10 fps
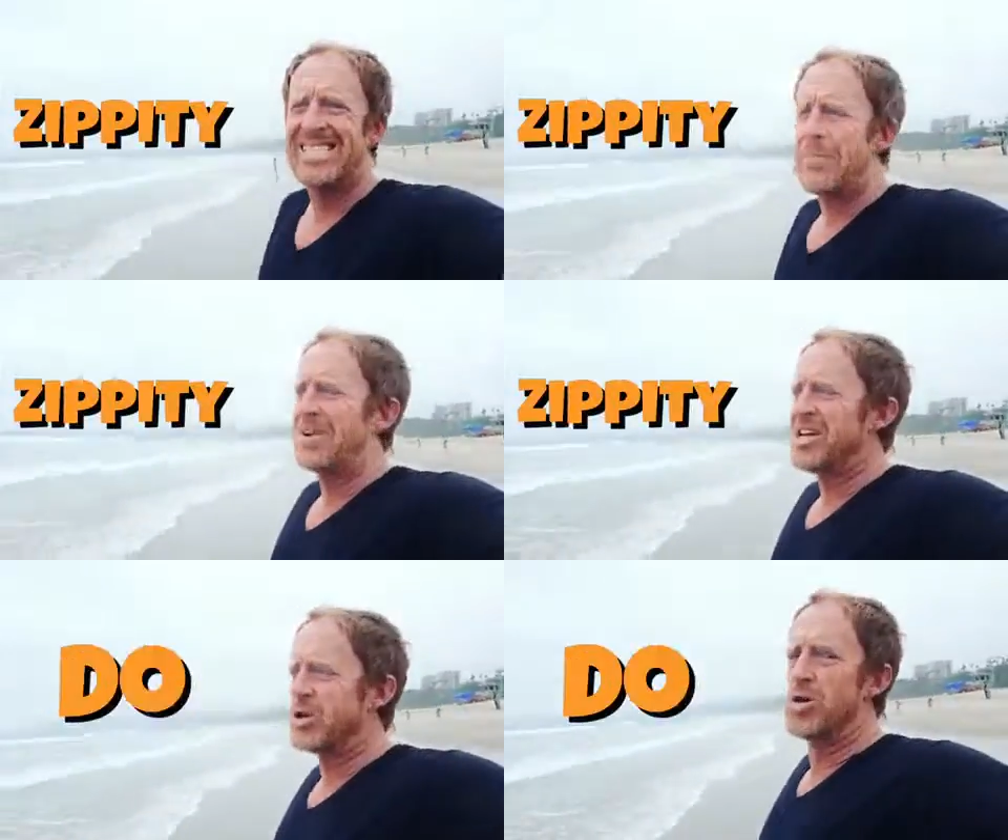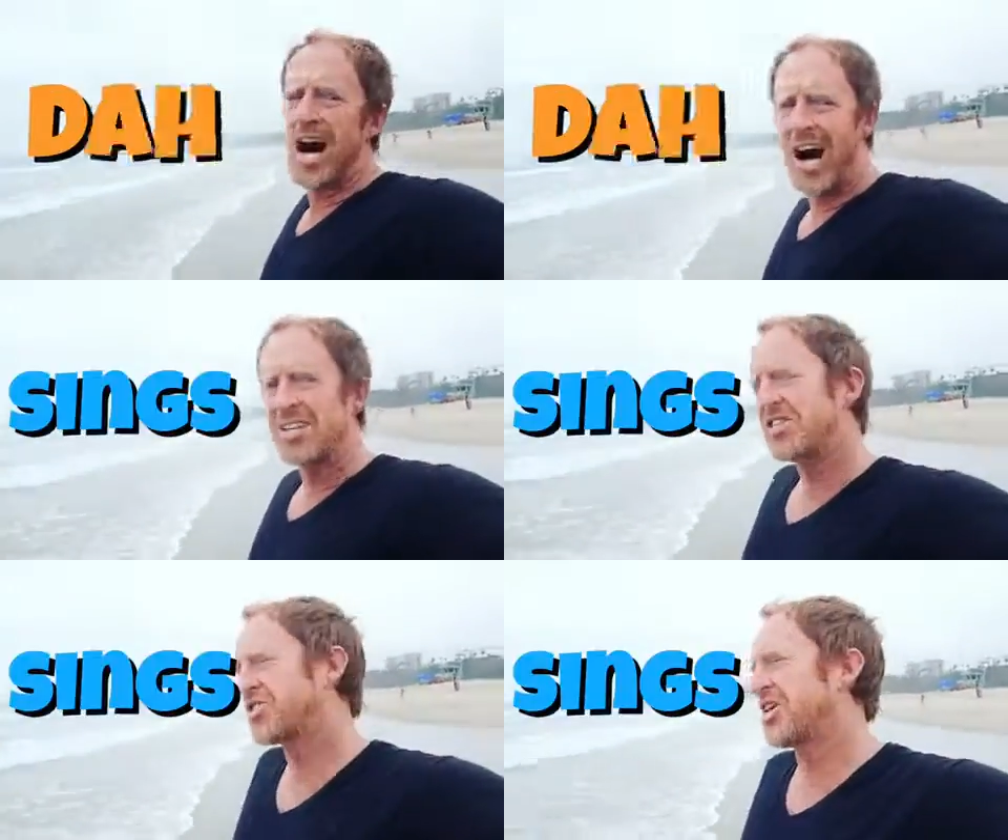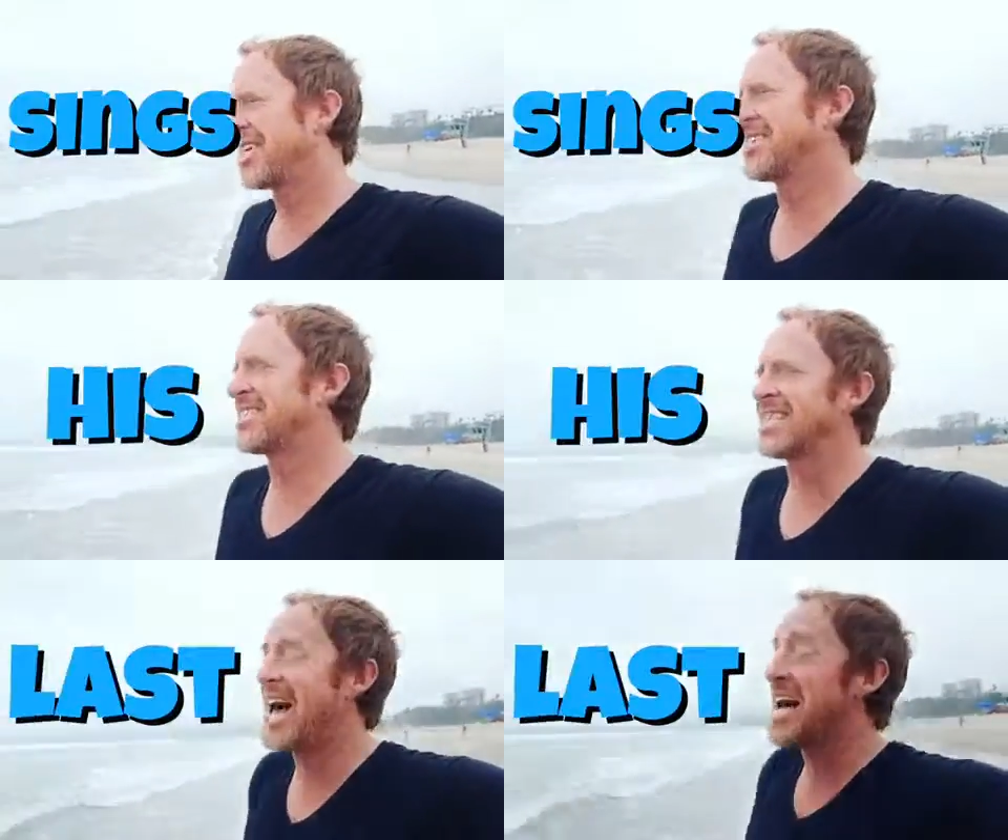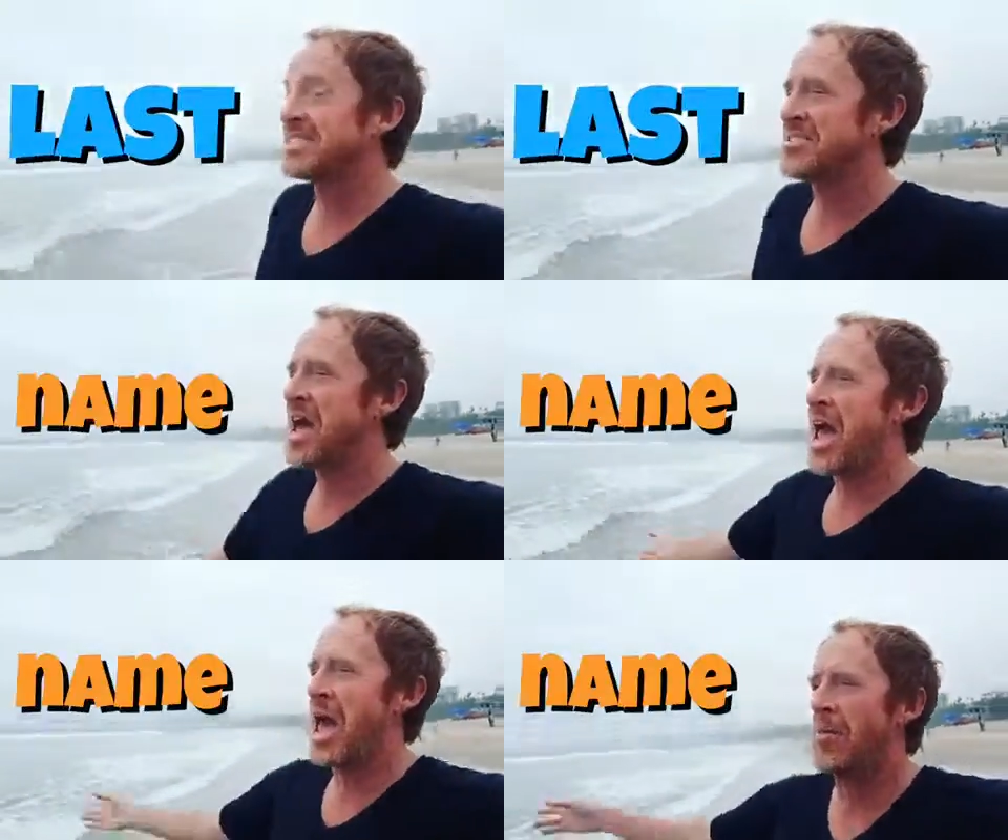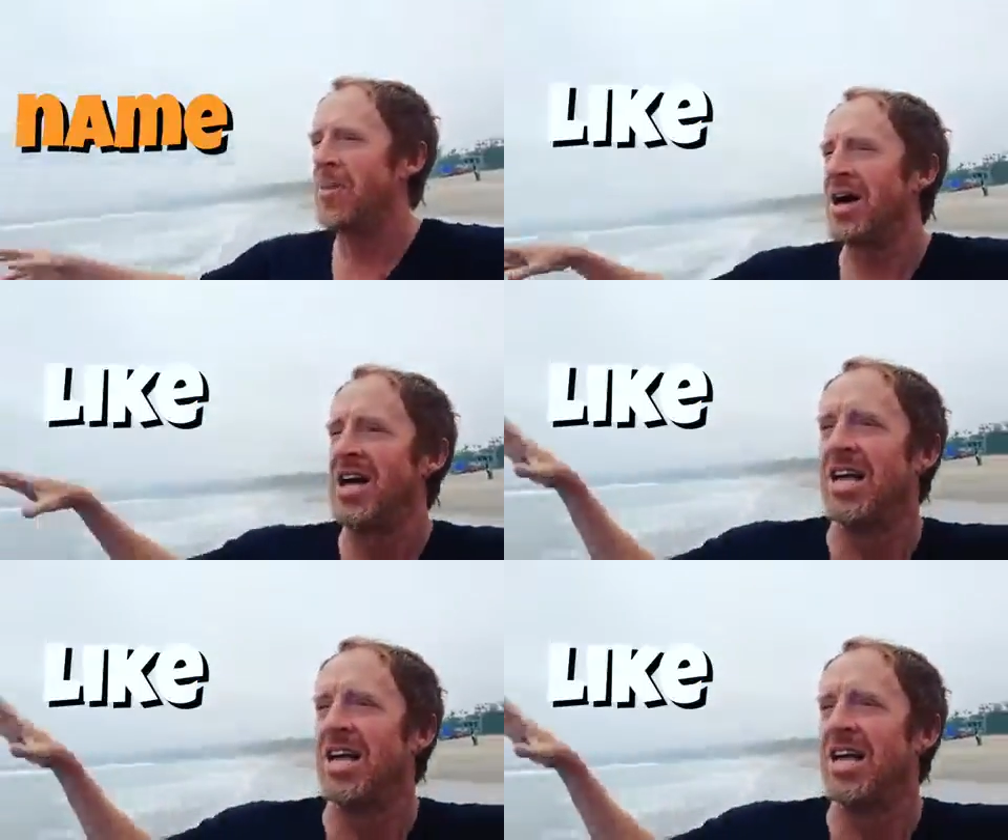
Zippity Do Dah sings its last name